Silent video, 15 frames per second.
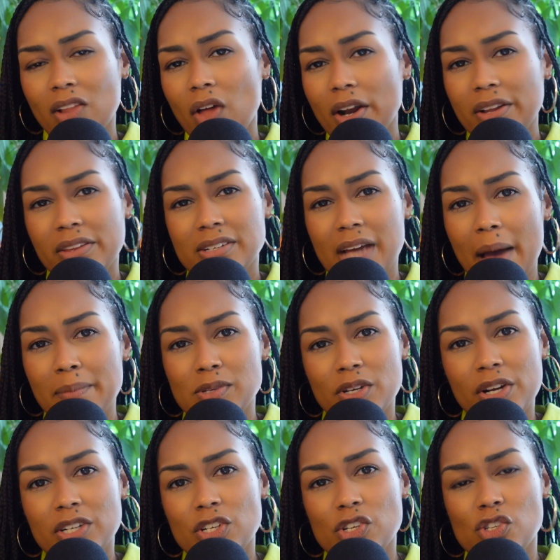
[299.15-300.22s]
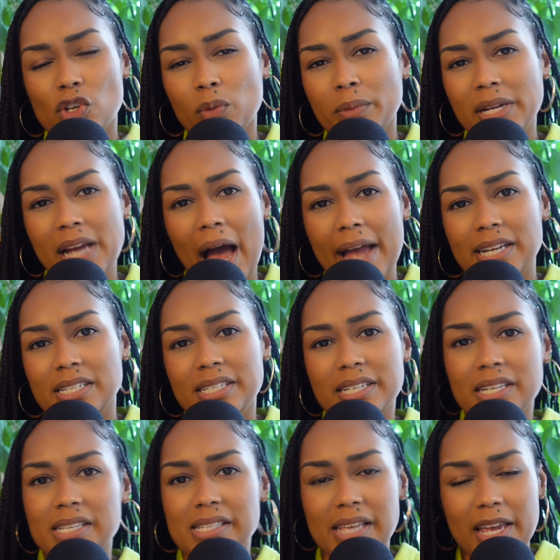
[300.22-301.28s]
A lot of the times there are just so many
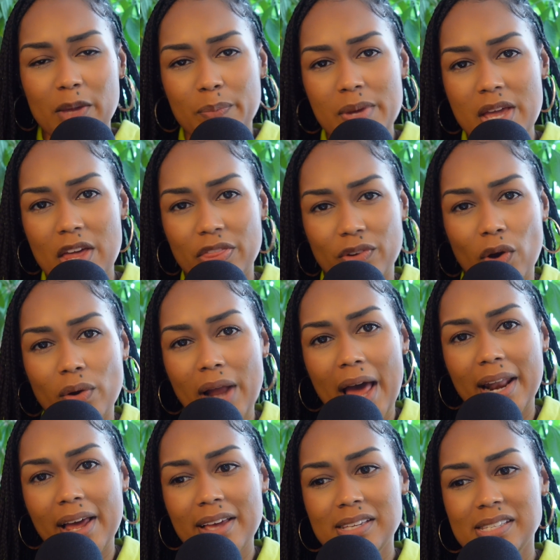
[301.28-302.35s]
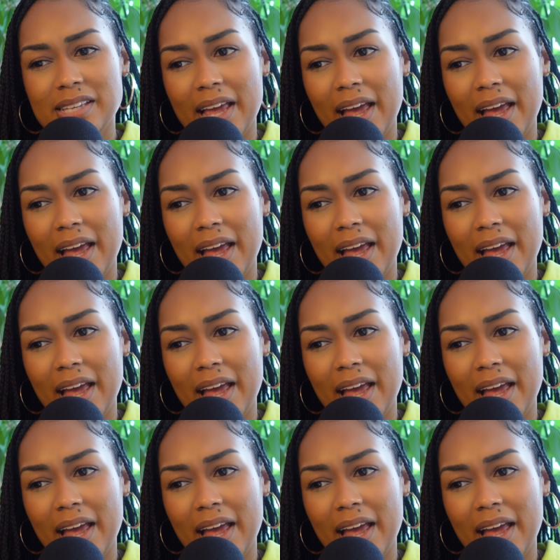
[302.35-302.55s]
ideas like being thrown at us,